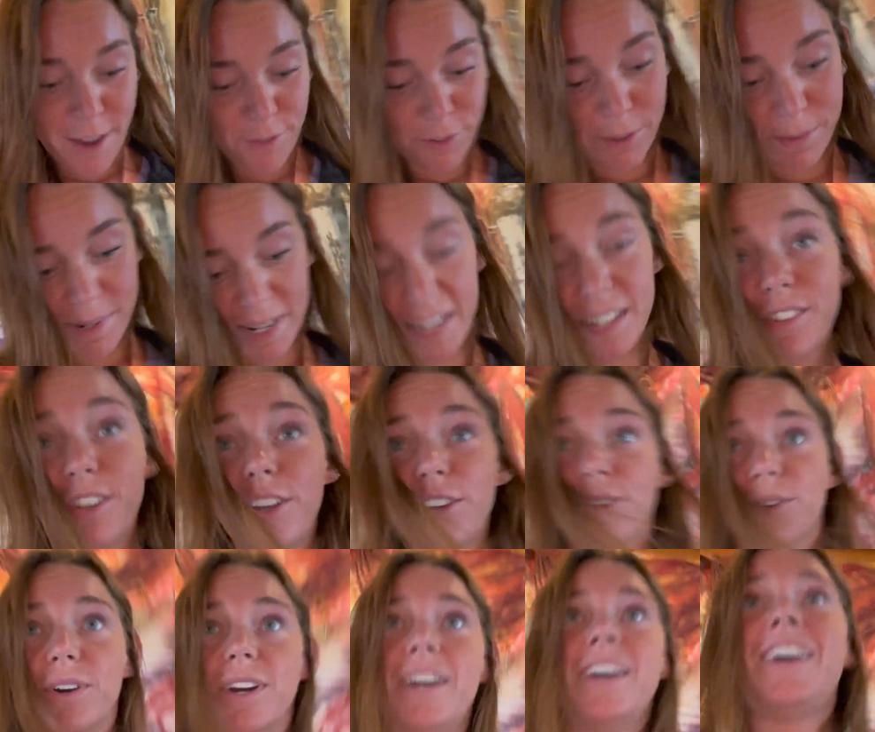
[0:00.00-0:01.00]
From deck
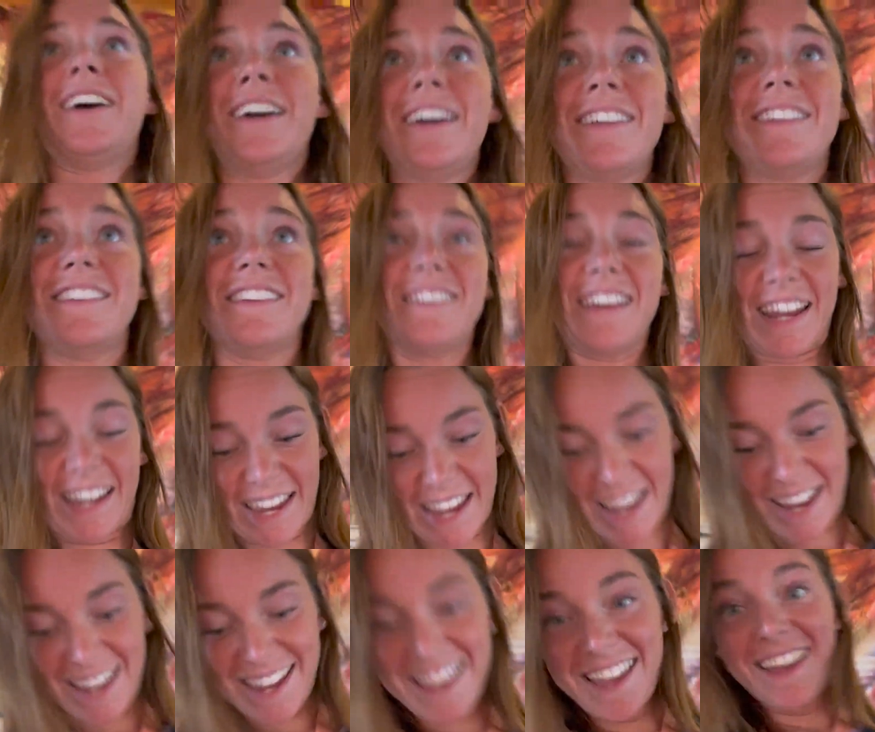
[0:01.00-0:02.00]
2 to deck
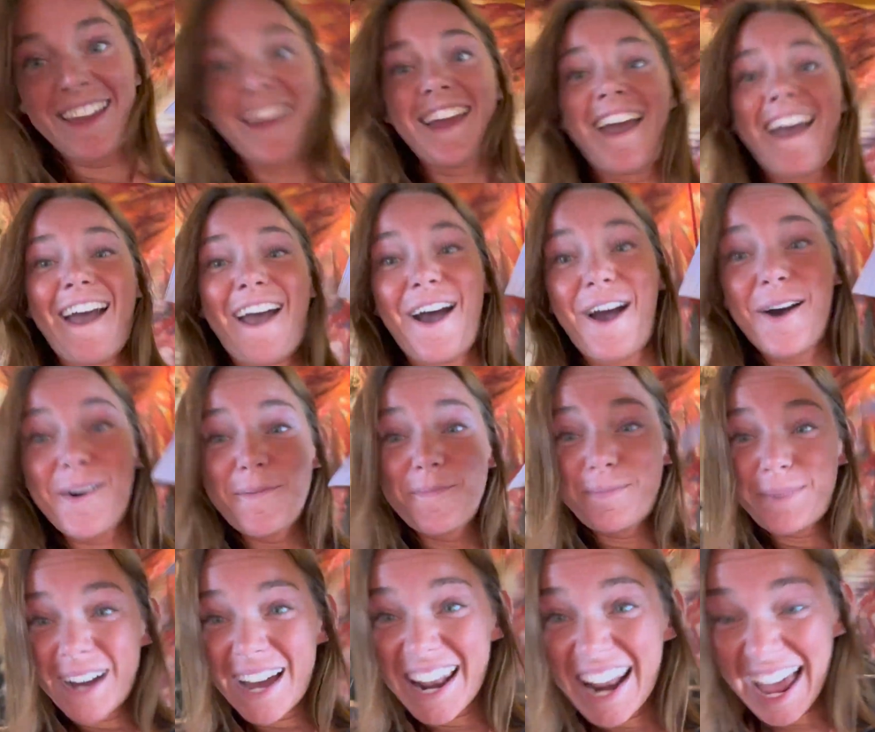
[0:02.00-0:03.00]
8.
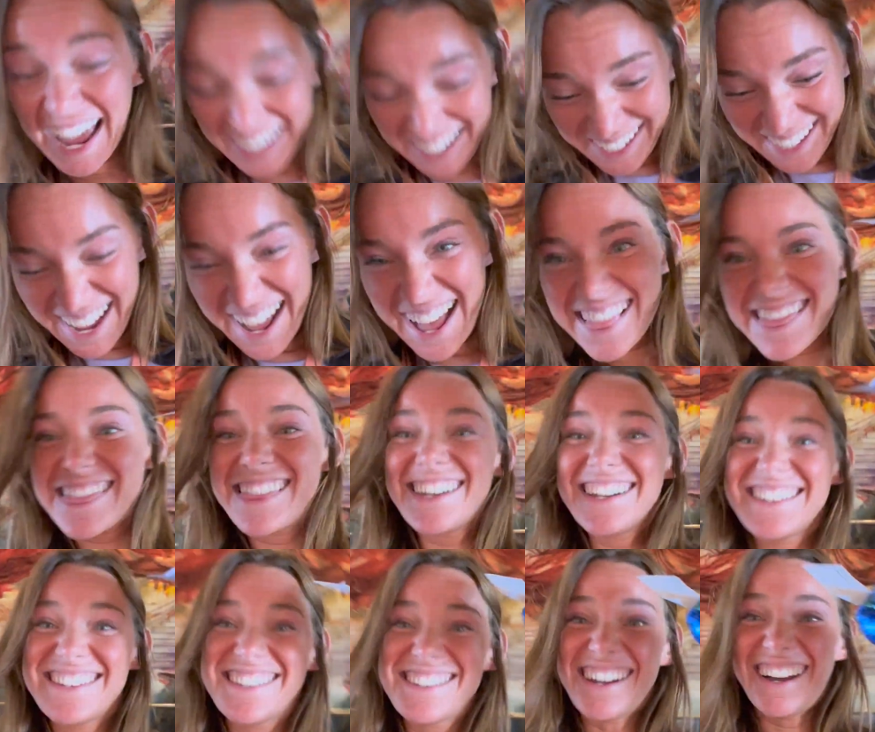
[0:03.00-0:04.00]
But I got the
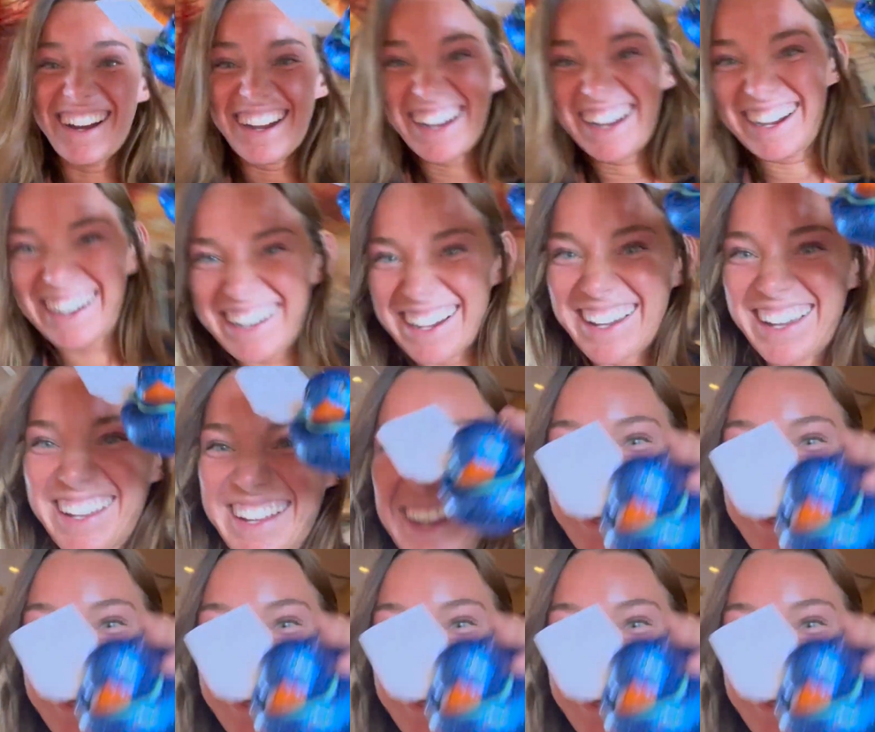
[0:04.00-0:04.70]
duck.